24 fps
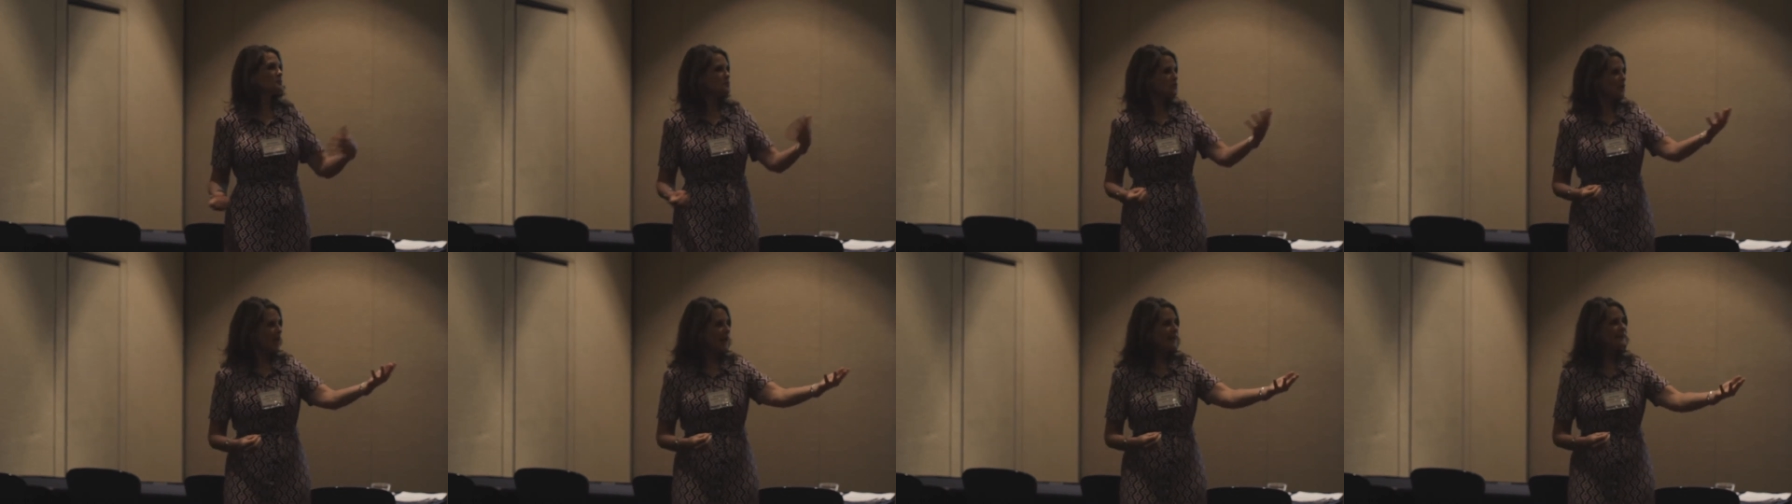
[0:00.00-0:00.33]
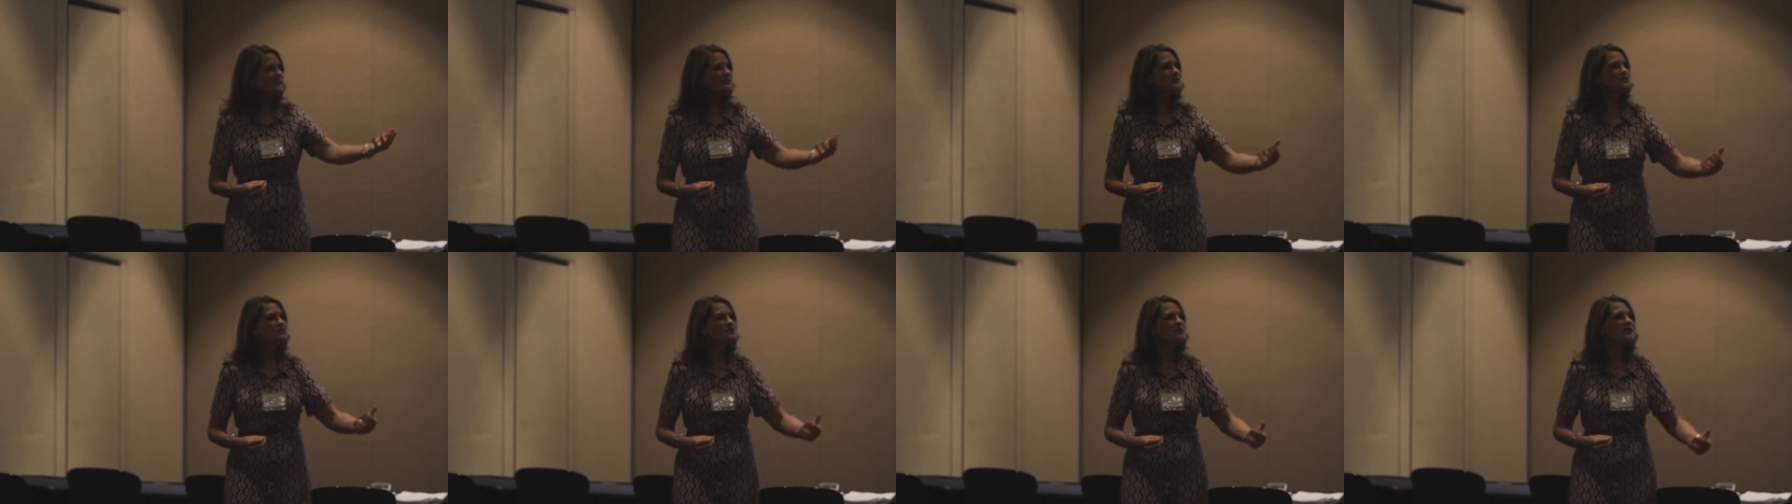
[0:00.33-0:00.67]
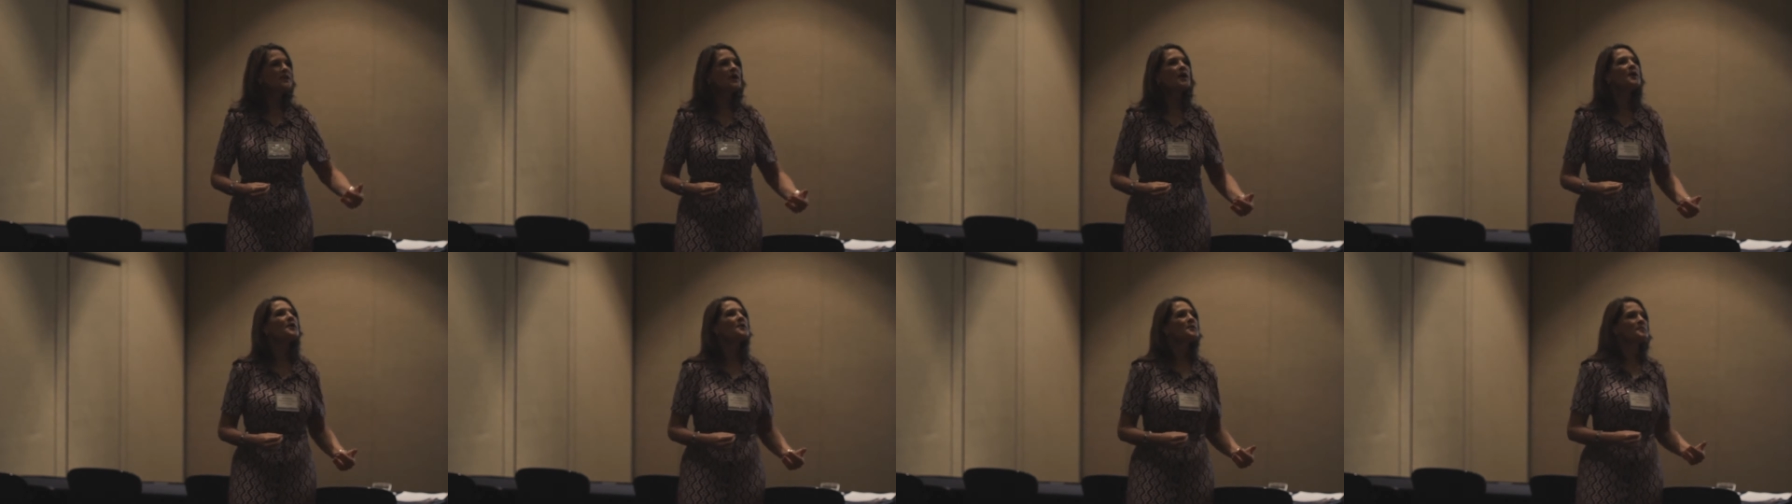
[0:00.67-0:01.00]
know,
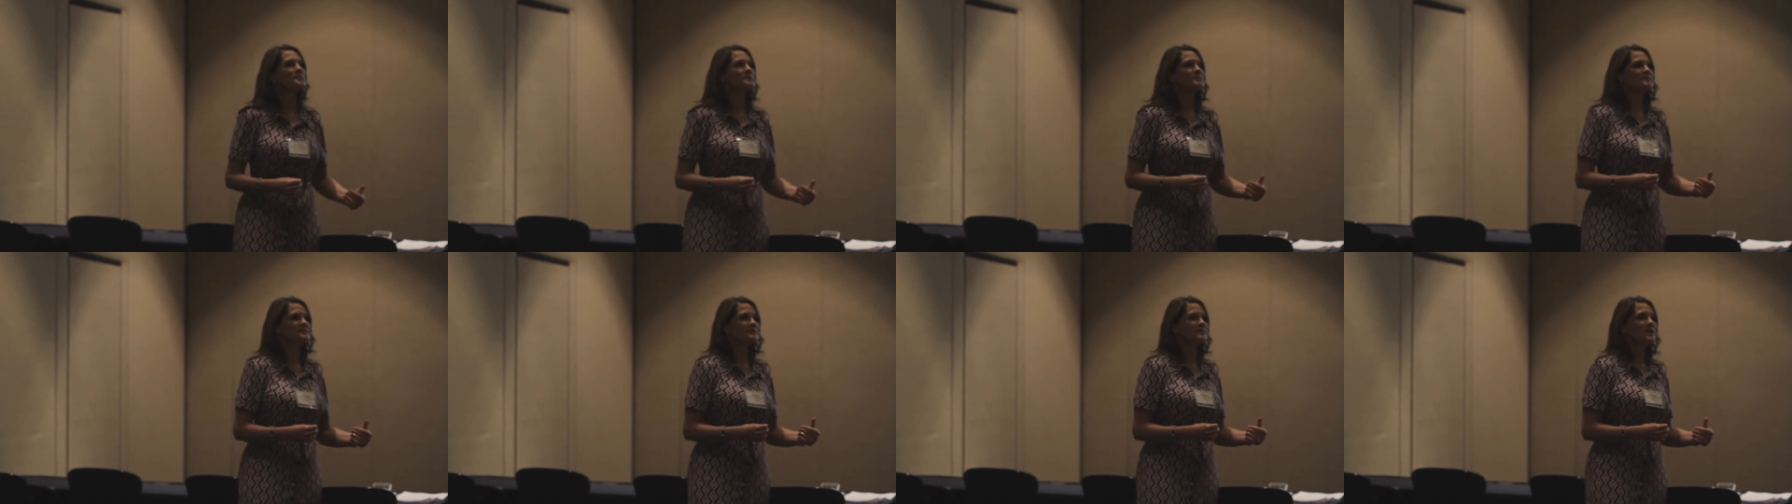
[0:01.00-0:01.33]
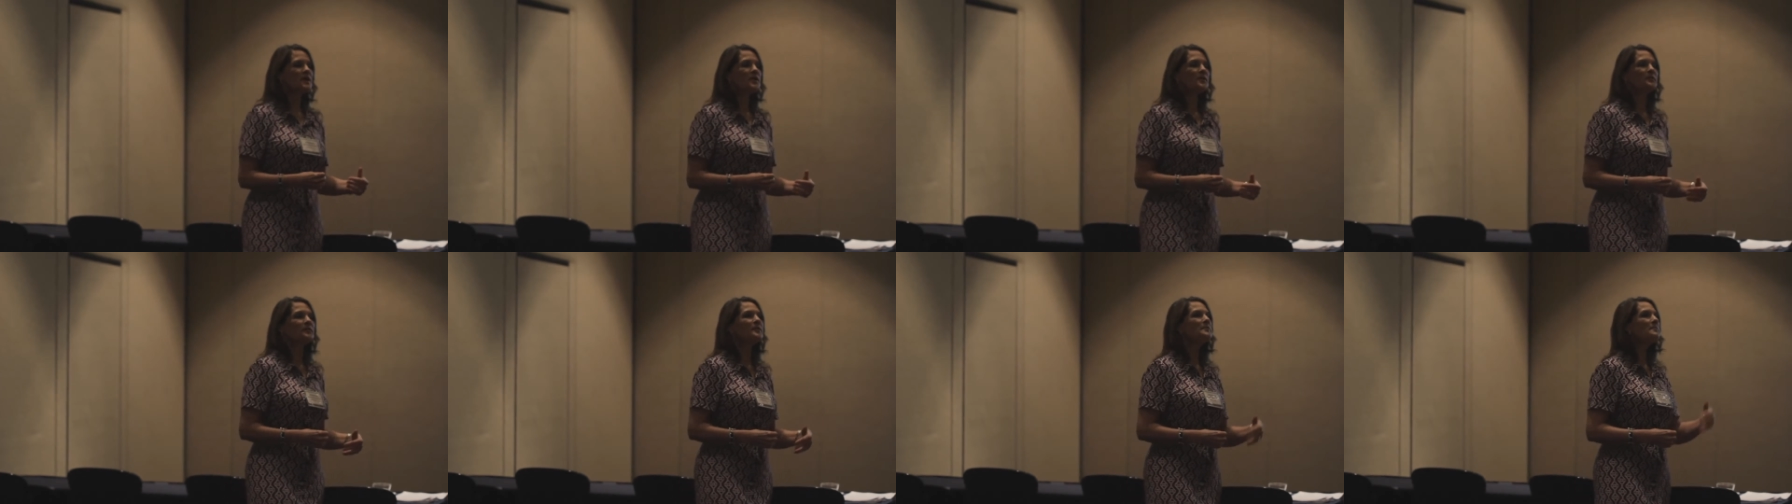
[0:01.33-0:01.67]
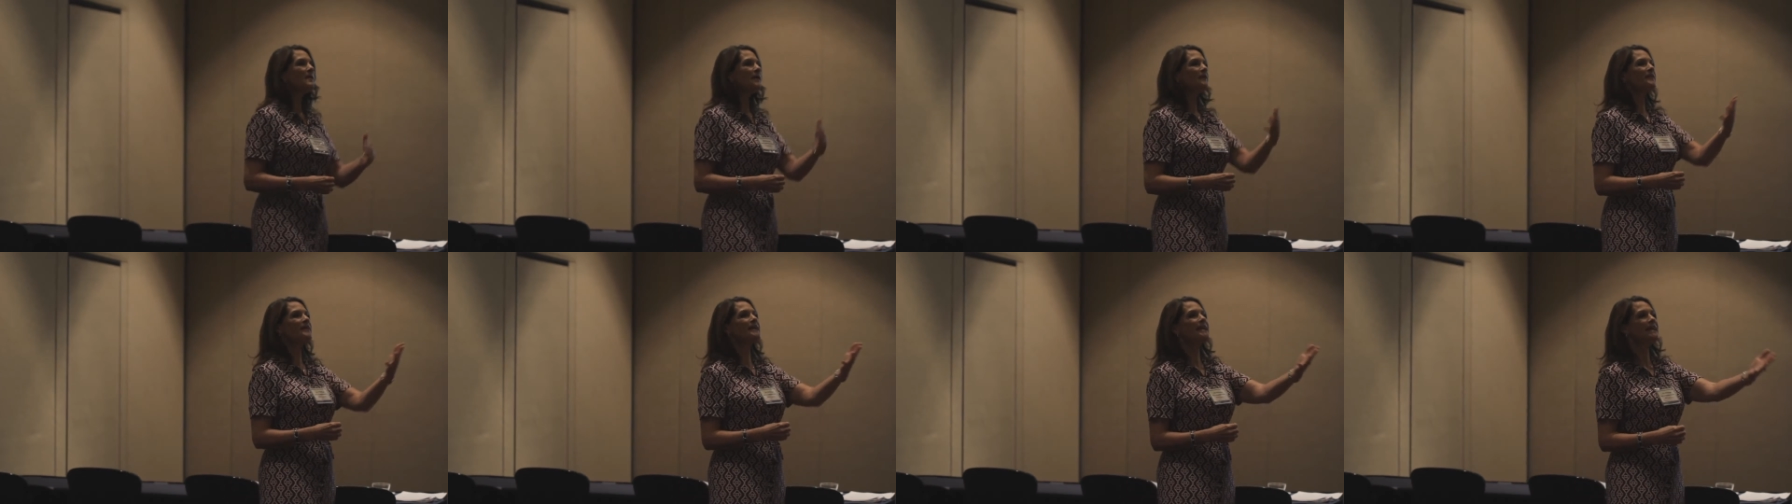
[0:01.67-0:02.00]
challenging homes? What
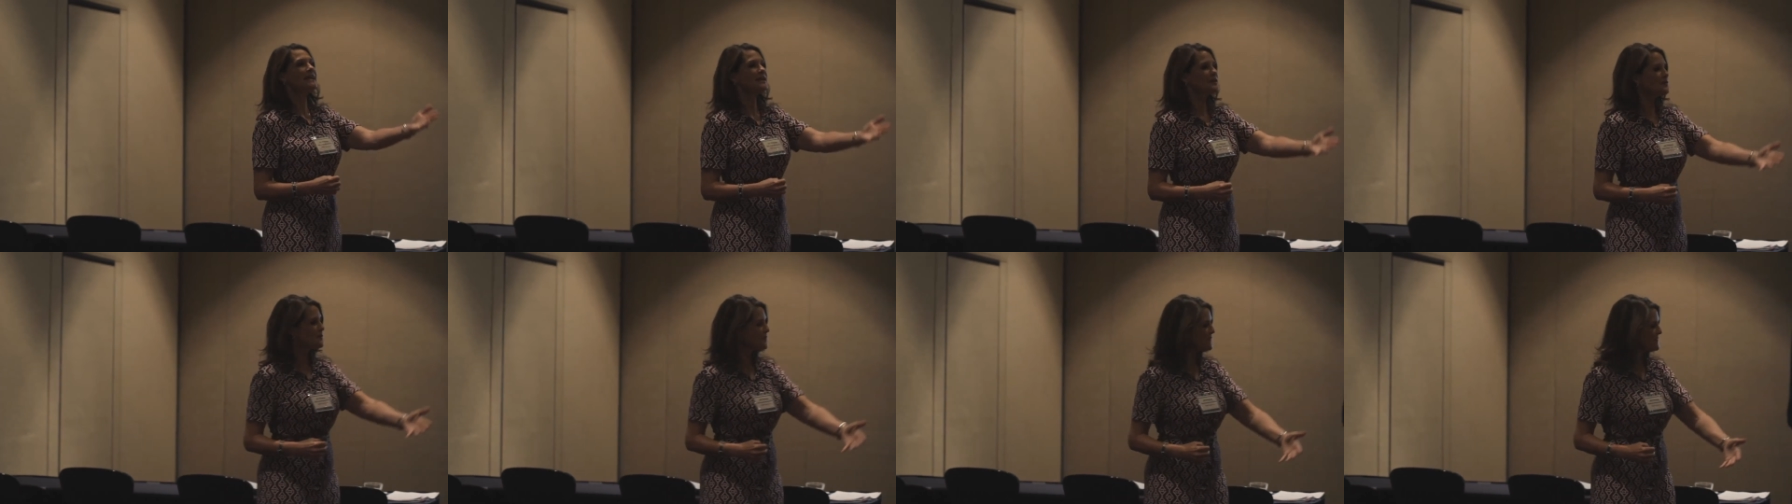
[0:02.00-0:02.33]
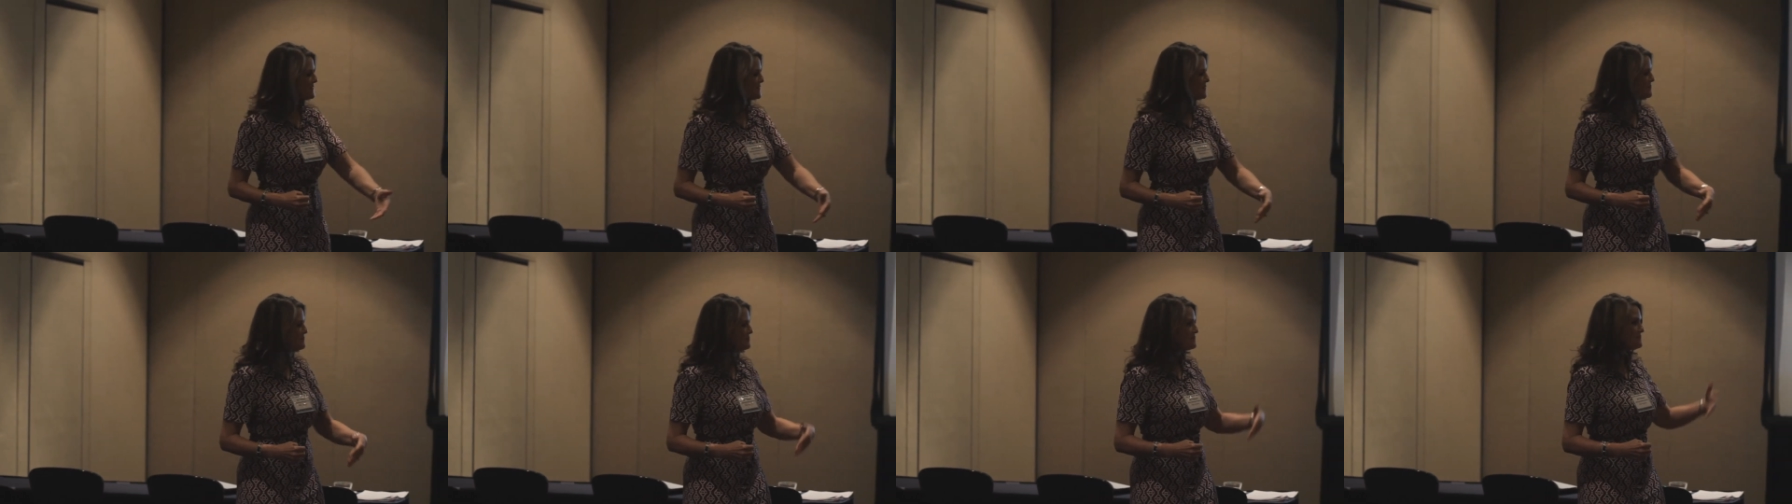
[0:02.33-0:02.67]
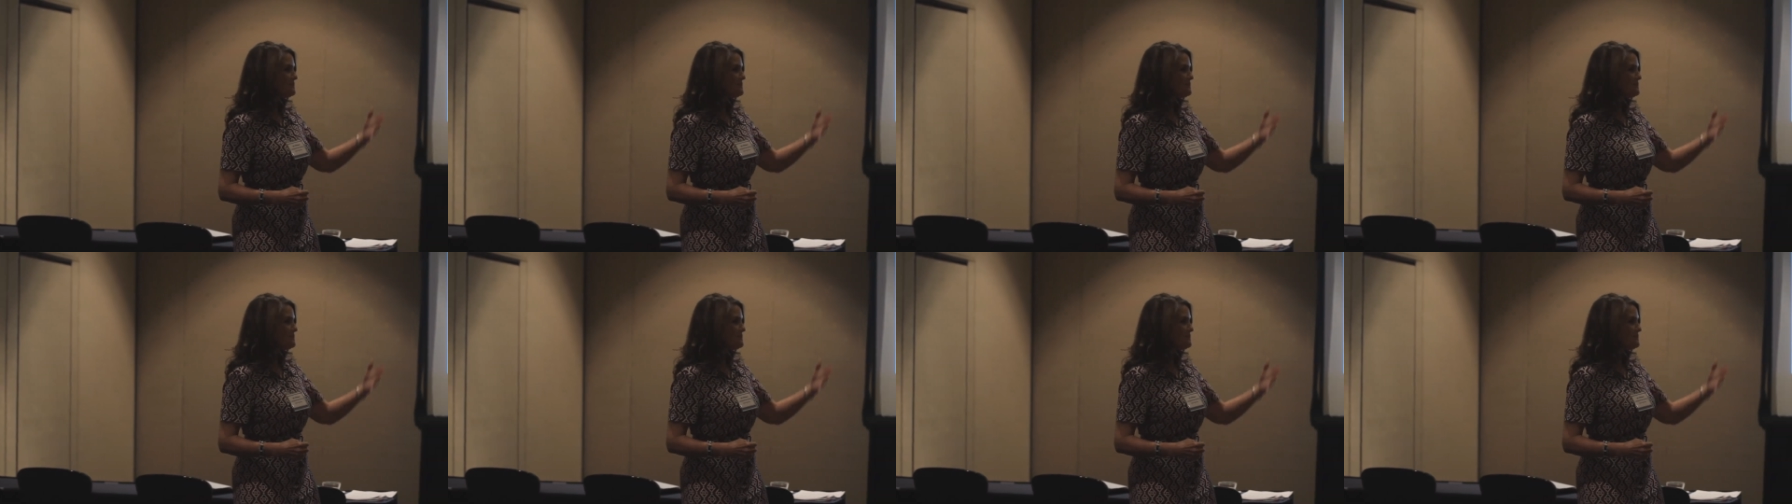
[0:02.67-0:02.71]
about the kid who has a